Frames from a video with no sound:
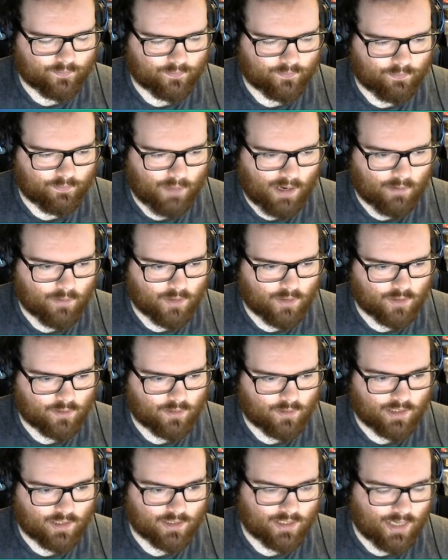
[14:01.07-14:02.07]
power
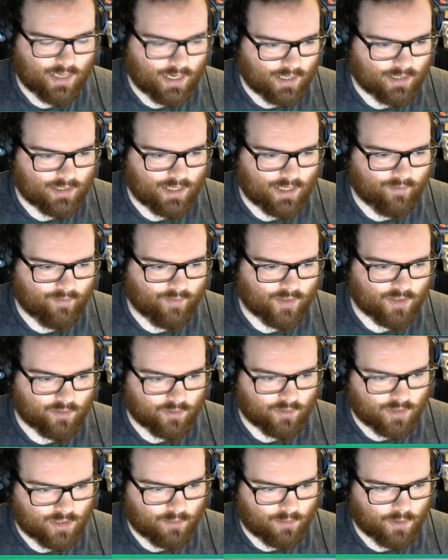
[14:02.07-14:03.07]
that's negative, it's the
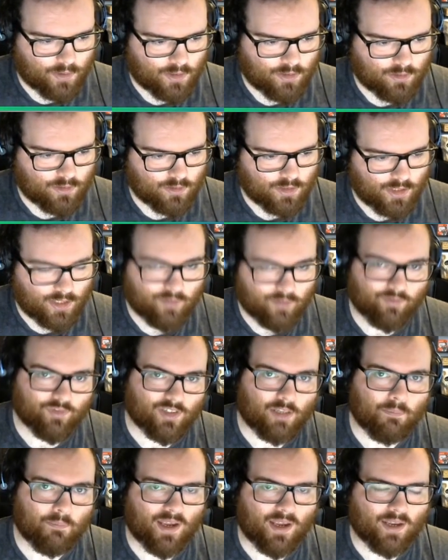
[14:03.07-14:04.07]
reciprocal, so you
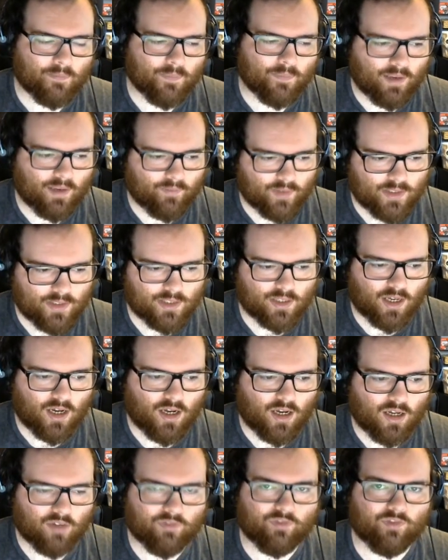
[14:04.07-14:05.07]
flip it, and then to the
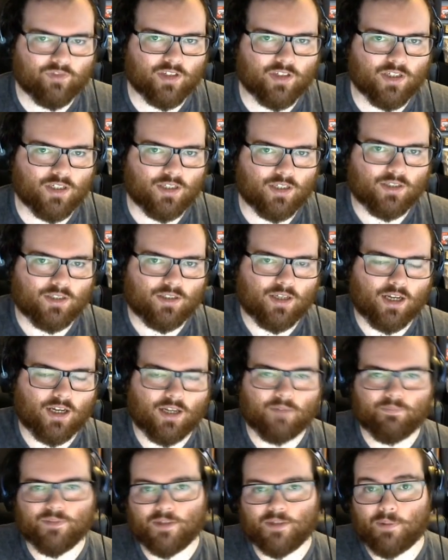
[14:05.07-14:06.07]
half,
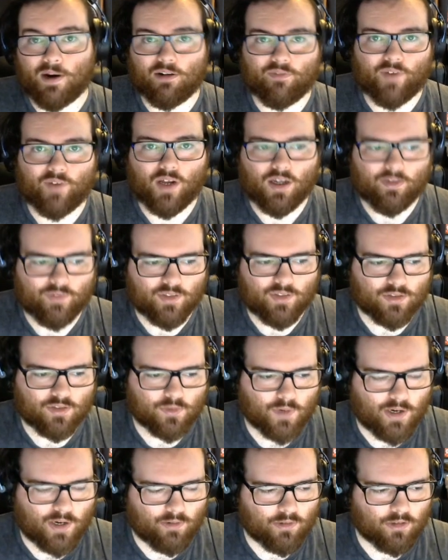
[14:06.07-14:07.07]
the power of a half is the
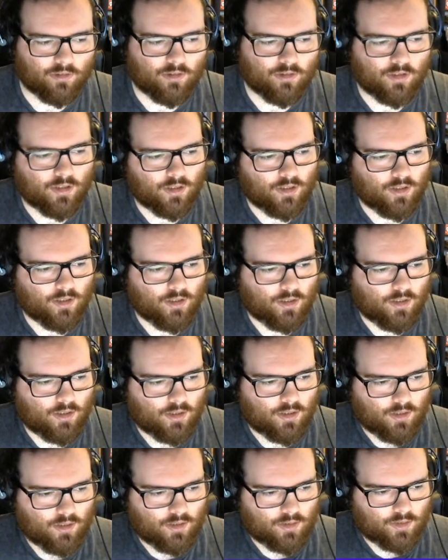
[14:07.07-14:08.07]
square root.
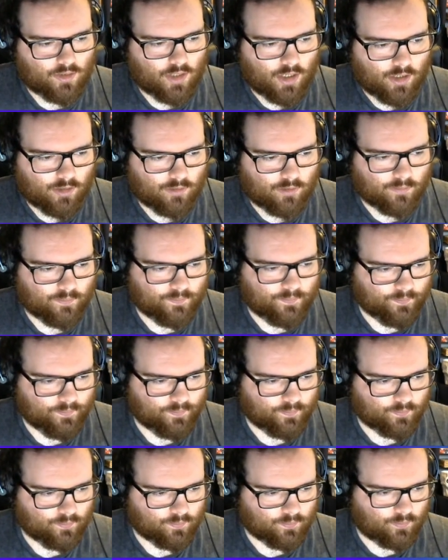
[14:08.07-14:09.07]
So
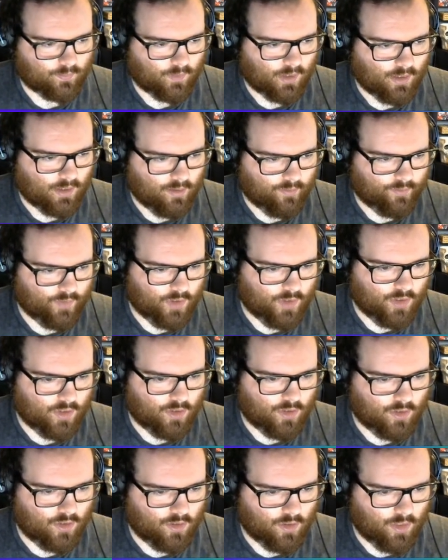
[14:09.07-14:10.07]

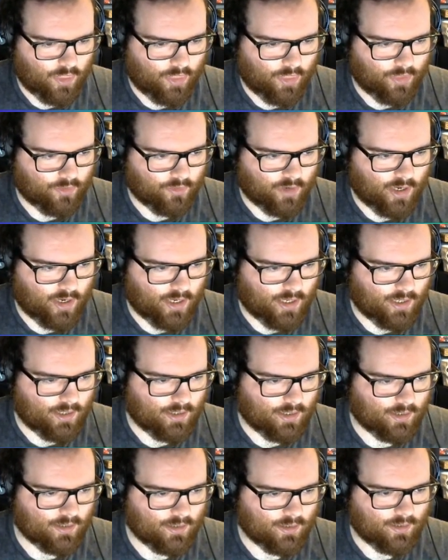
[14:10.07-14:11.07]
for
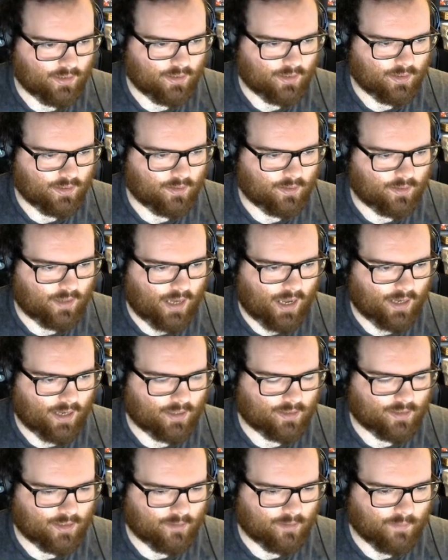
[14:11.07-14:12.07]
3x
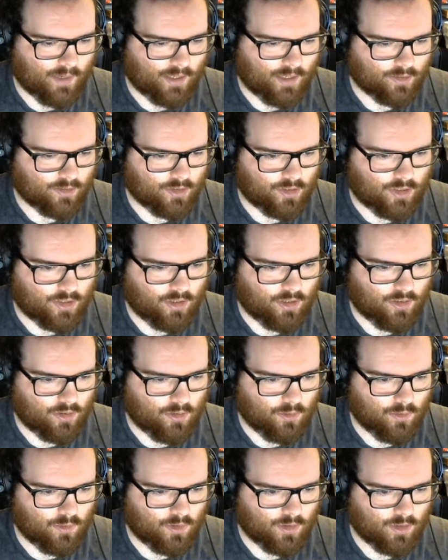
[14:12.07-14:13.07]
to the minus
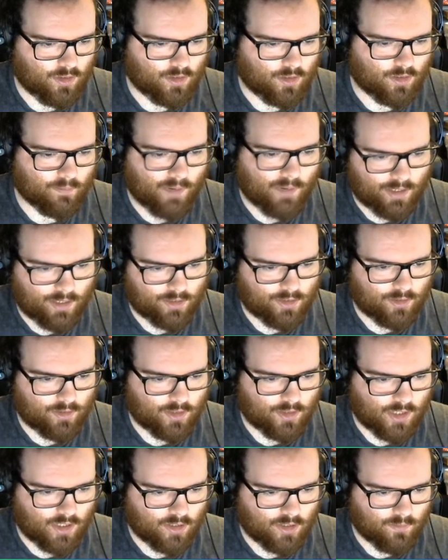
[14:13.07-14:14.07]
2, the minus 2 is
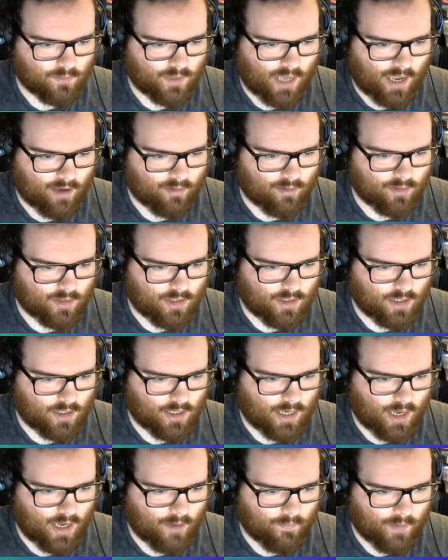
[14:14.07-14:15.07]
going to come down, so you're going
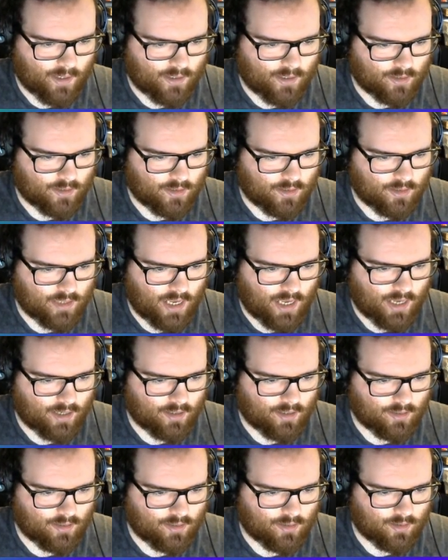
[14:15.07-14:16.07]
to get minus
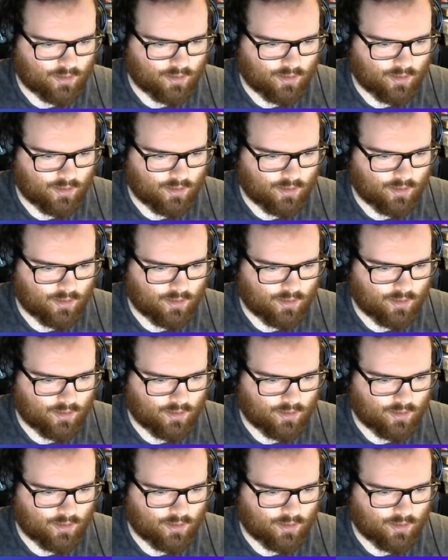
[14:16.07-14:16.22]
6,